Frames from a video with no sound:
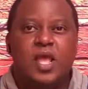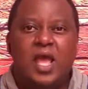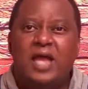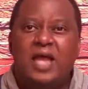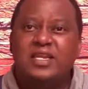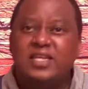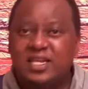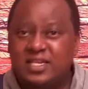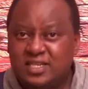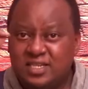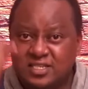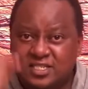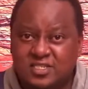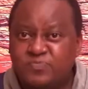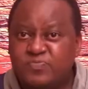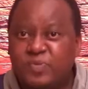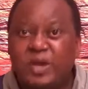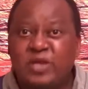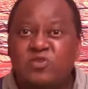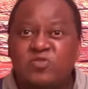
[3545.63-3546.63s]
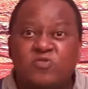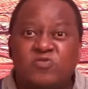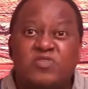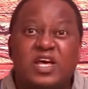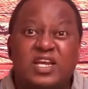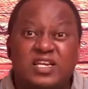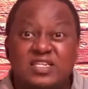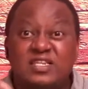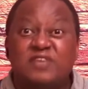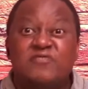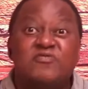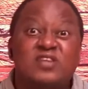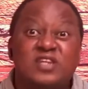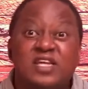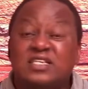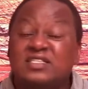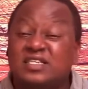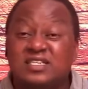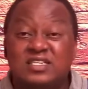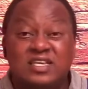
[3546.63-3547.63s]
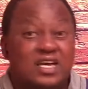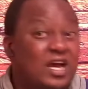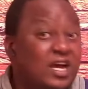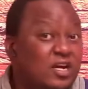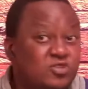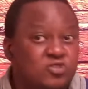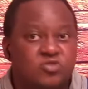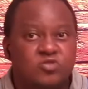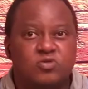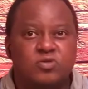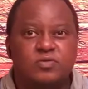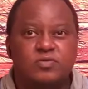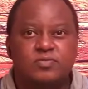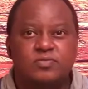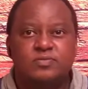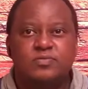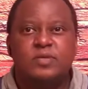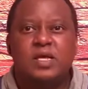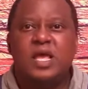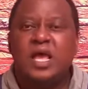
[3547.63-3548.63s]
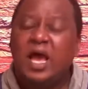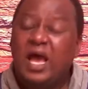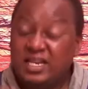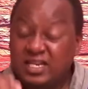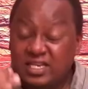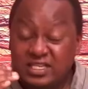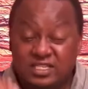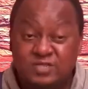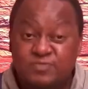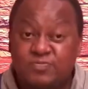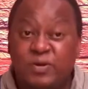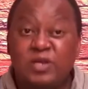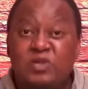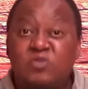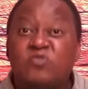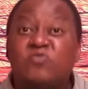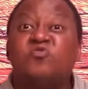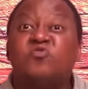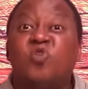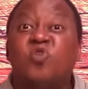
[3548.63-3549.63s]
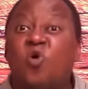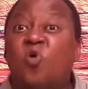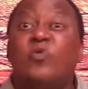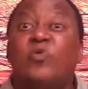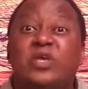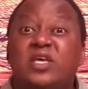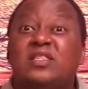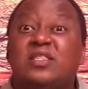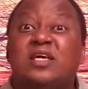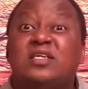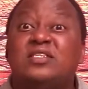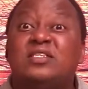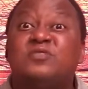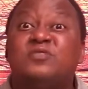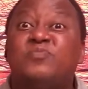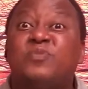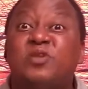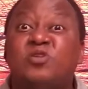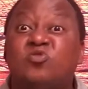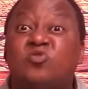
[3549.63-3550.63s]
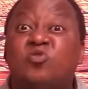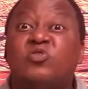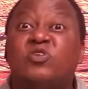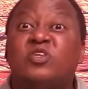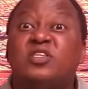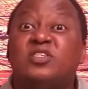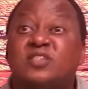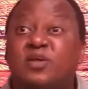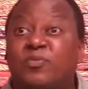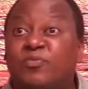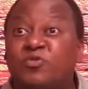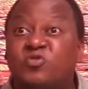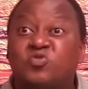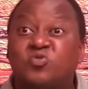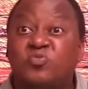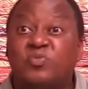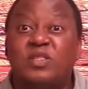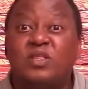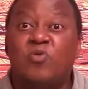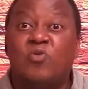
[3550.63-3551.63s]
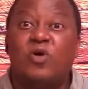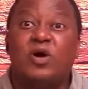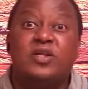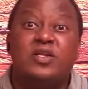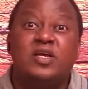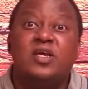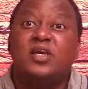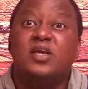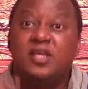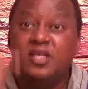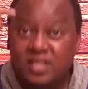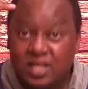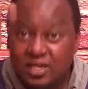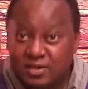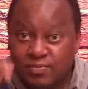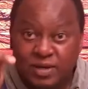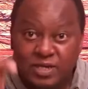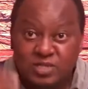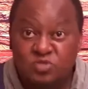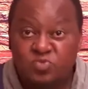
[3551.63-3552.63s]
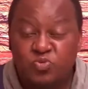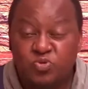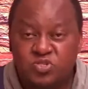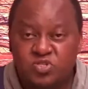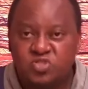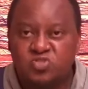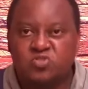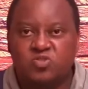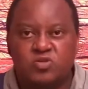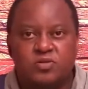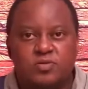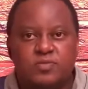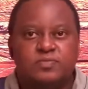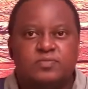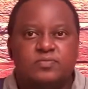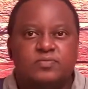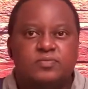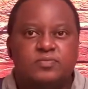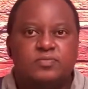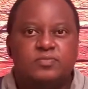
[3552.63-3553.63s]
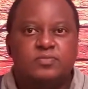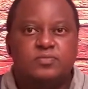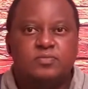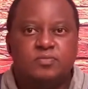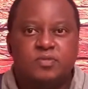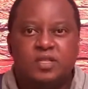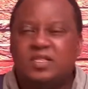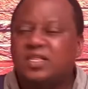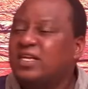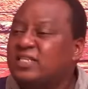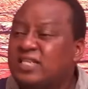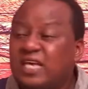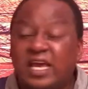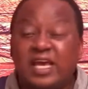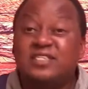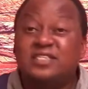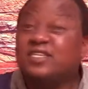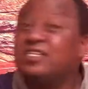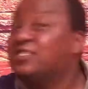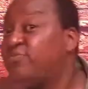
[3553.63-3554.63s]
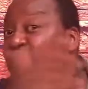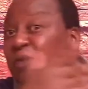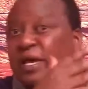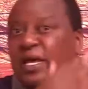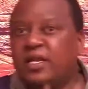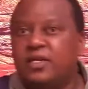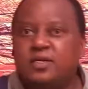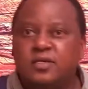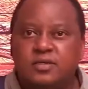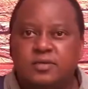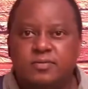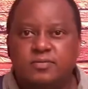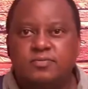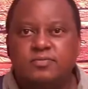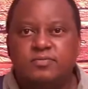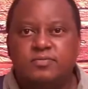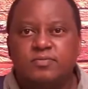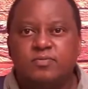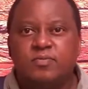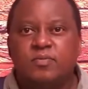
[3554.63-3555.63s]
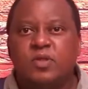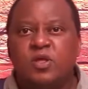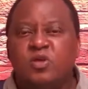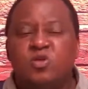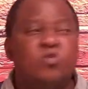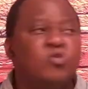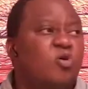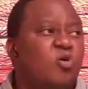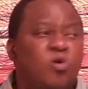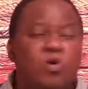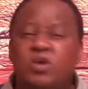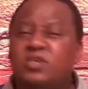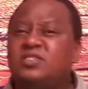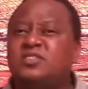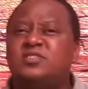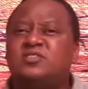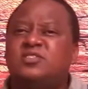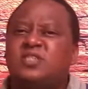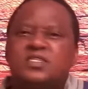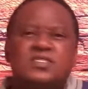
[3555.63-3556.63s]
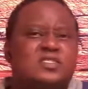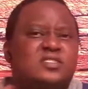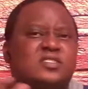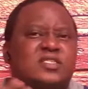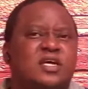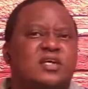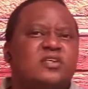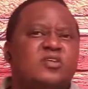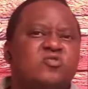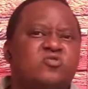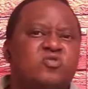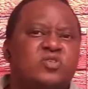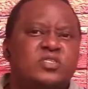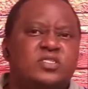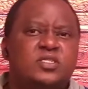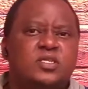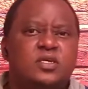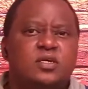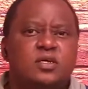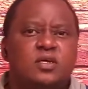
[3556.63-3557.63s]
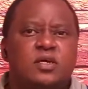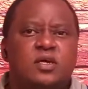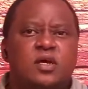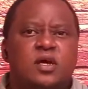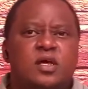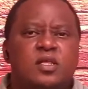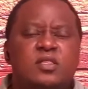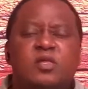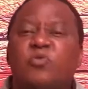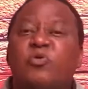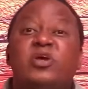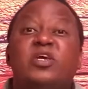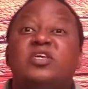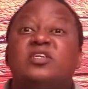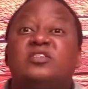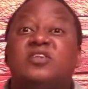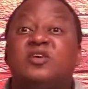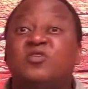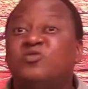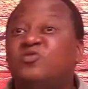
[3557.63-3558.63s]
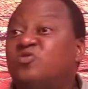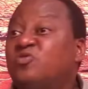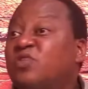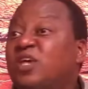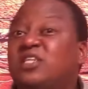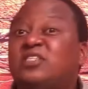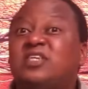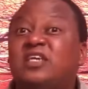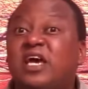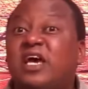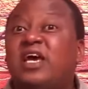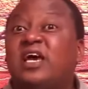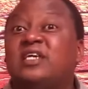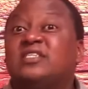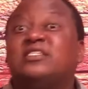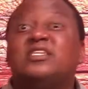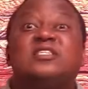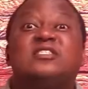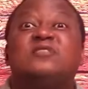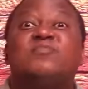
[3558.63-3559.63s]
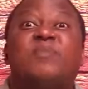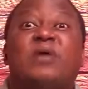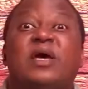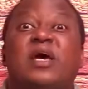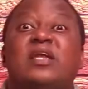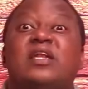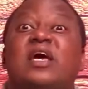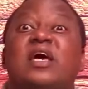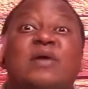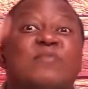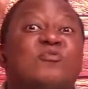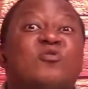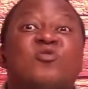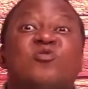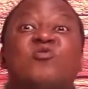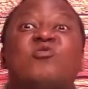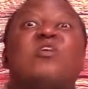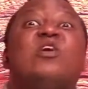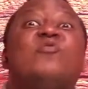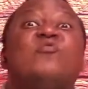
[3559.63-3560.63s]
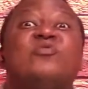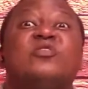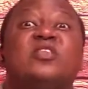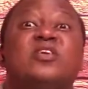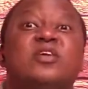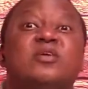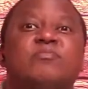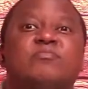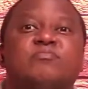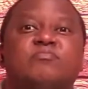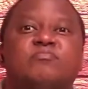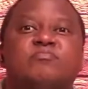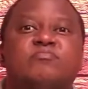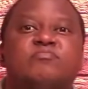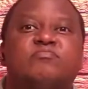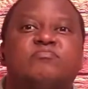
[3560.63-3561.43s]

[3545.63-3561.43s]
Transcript: And yet, in spite of that, David doesn't take action. And in spite of knowing that he's been told he's supposed to be the one in that man's position, that that guy has expired. You know, God's tests are interesting. The way he tells you that guy has expired, I am no longer with him,